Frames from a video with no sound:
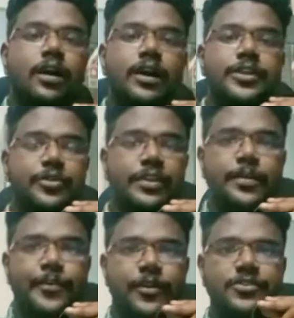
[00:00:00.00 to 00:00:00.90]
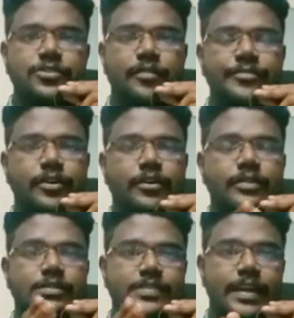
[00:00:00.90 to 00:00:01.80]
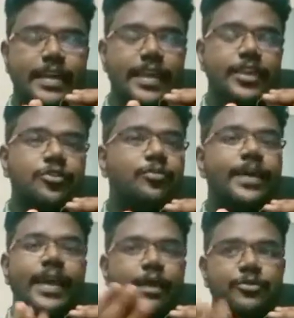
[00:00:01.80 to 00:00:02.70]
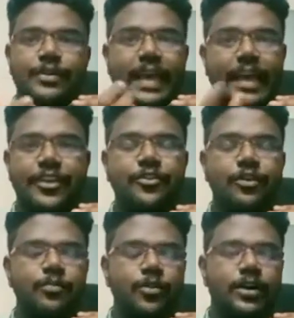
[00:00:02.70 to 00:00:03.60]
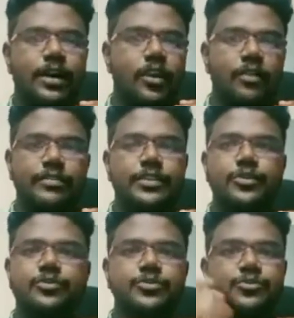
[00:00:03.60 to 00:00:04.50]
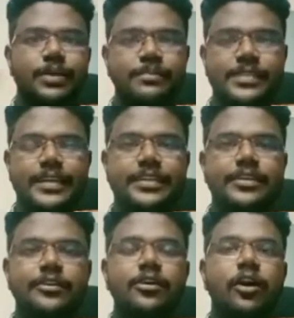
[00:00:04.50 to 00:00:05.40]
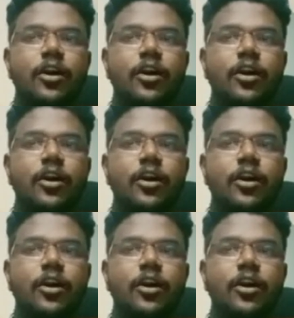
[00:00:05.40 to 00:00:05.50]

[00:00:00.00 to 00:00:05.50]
during the process of your studying you may have to carry your book along with you to some center,